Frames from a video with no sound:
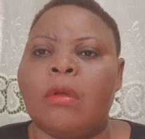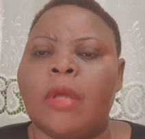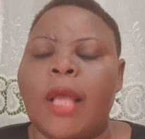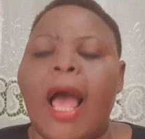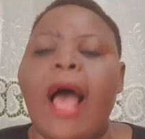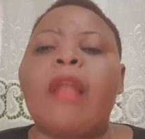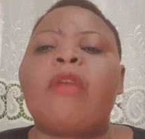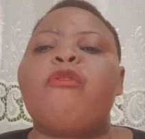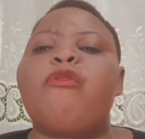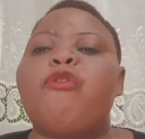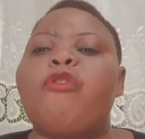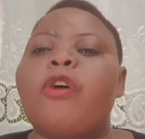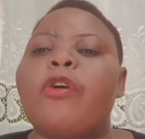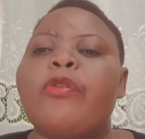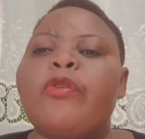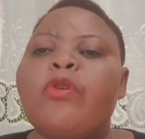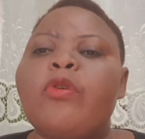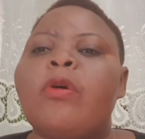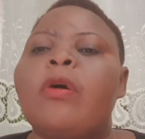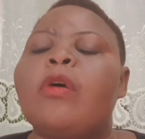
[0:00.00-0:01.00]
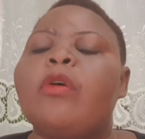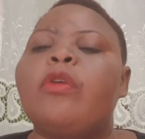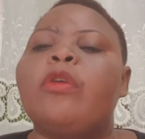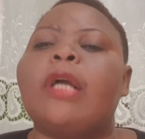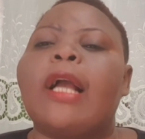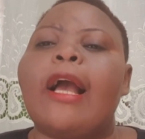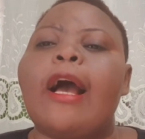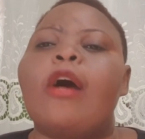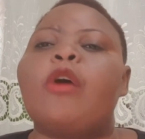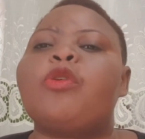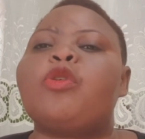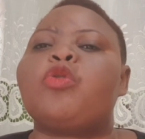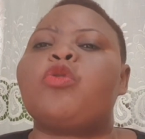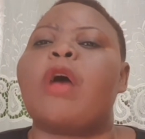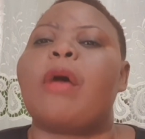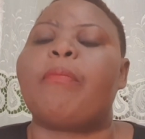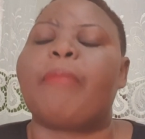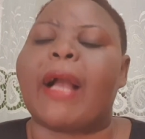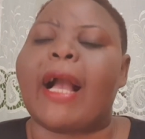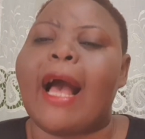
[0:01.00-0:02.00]
And for you girls, you
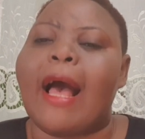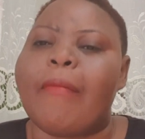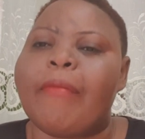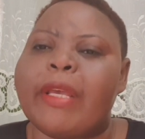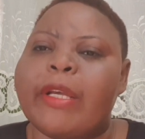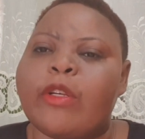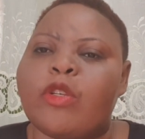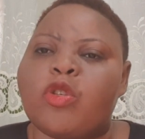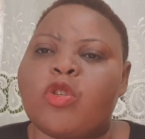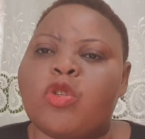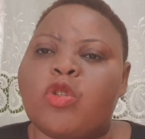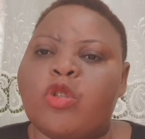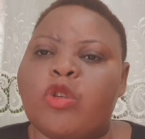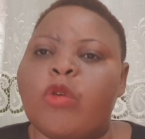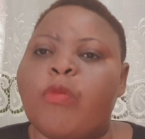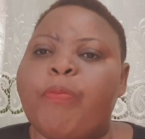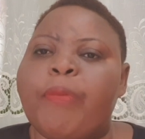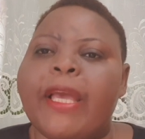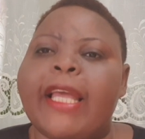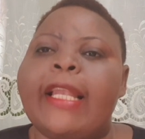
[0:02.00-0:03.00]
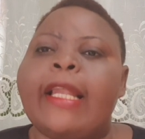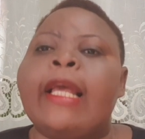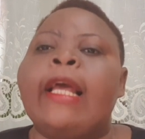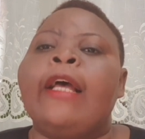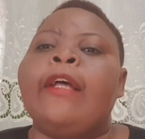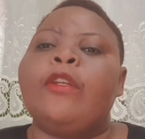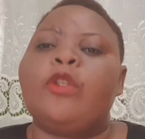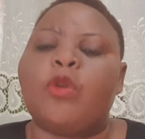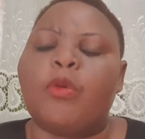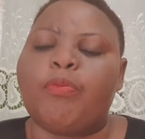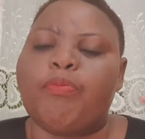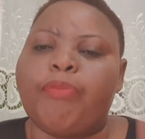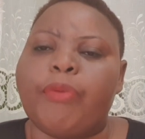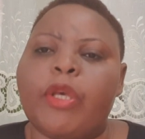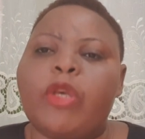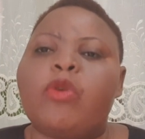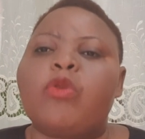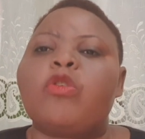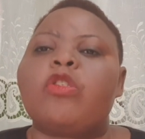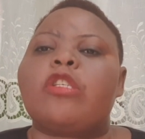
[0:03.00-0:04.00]
are becoming stupid to be
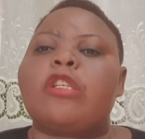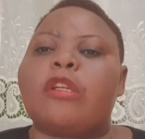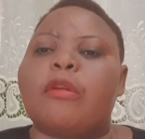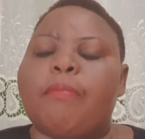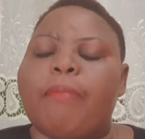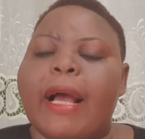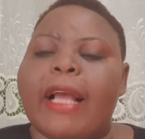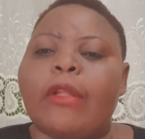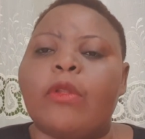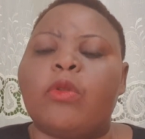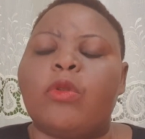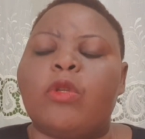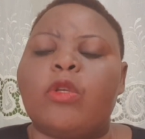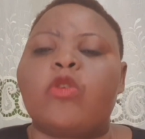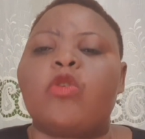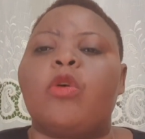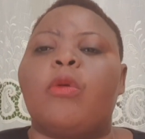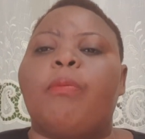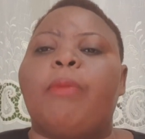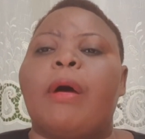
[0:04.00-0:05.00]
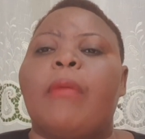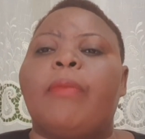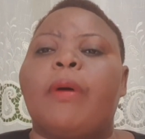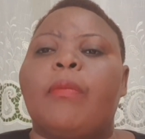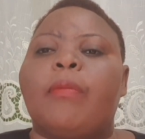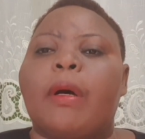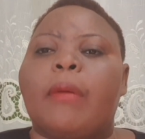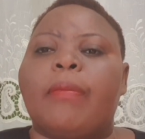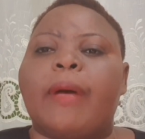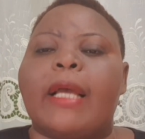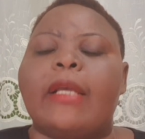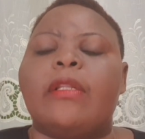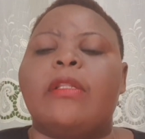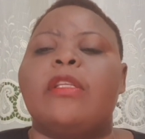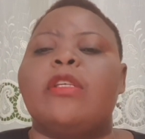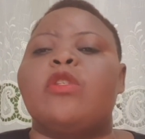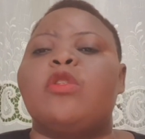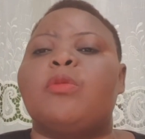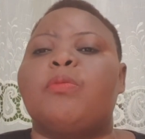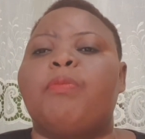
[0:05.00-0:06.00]
used by
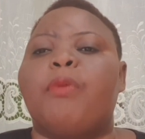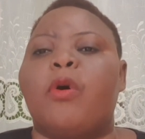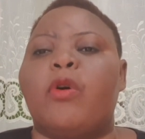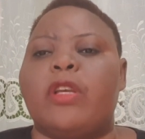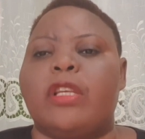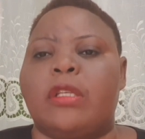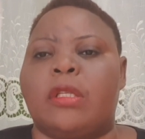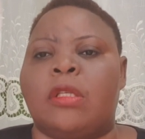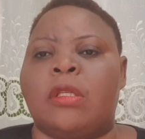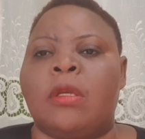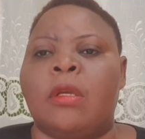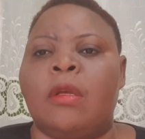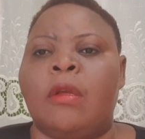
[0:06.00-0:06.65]
these boys.